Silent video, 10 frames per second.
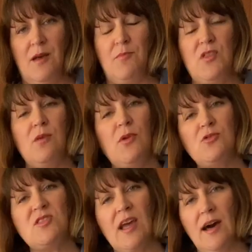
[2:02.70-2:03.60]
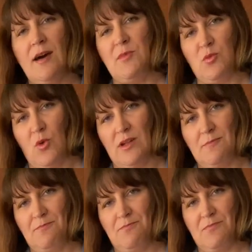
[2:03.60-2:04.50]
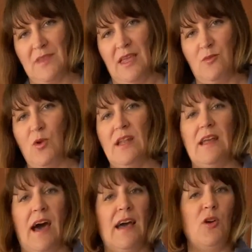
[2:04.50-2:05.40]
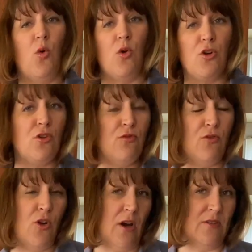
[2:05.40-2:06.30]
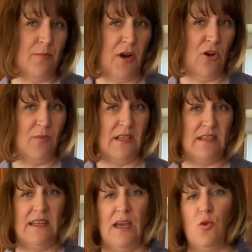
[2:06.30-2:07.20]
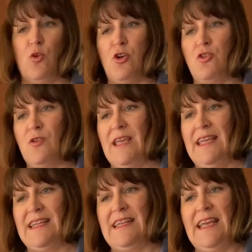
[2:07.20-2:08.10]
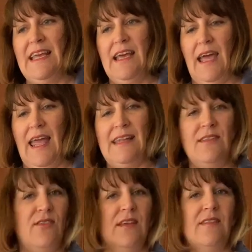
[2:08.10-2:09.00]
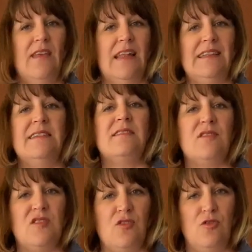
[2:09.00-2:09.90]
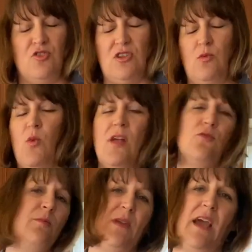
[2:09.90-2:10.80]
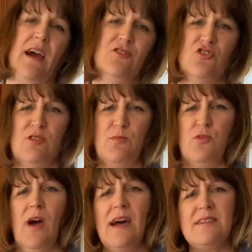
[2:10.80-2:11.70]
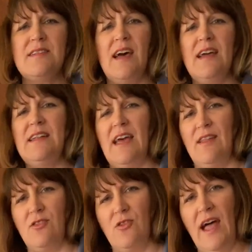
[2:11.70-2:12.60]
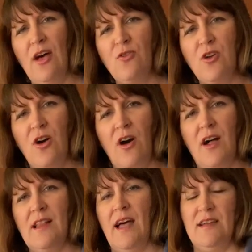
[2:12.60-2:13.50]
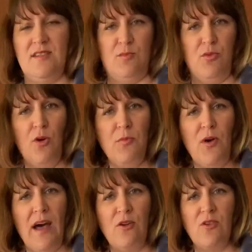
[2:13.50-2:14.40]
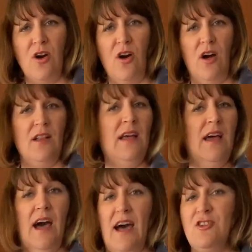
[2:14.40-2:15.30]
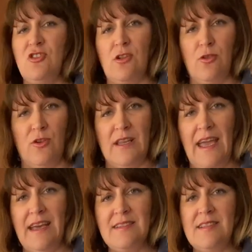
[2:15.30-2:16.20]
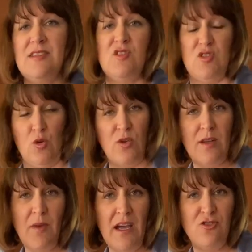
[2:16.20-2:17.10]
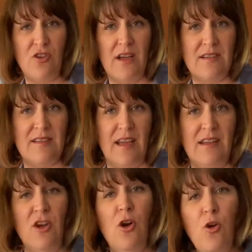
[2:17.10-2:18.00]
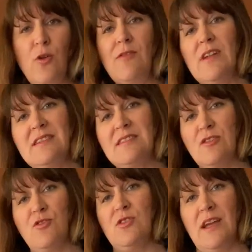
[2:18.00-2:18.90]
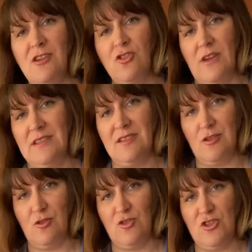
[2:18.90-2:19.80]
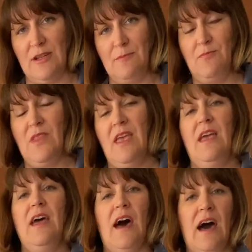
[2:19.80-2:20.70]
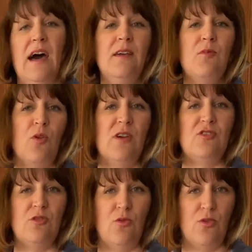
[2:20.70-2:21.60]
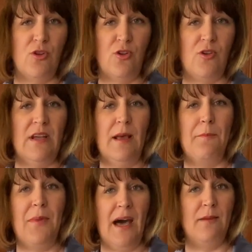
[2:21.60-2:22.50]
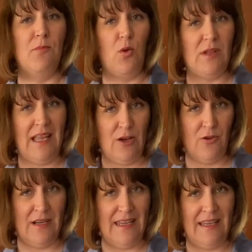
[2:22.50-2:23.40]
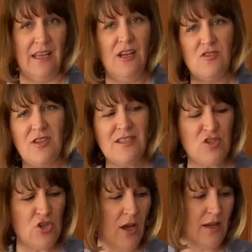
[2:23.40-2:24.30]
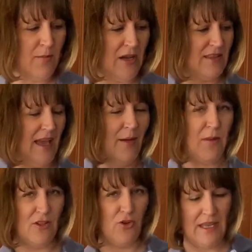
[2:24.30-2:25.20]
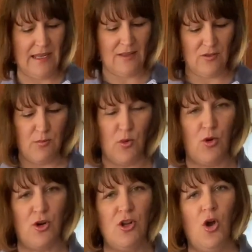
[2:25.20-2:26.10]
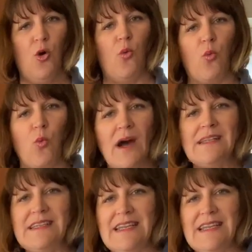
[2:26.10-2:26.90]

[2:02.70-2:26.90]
But the most common one, and when I order for our department and I order in anything that is a solution, whether it be hydrogen peroxide, ethyl alcohol, isopropyl alcohol, hydrochloric acid, sodium hydroxide, or even a silver nitrate solution, I am going to order by molarity. So let's talk about that by looking at the board. What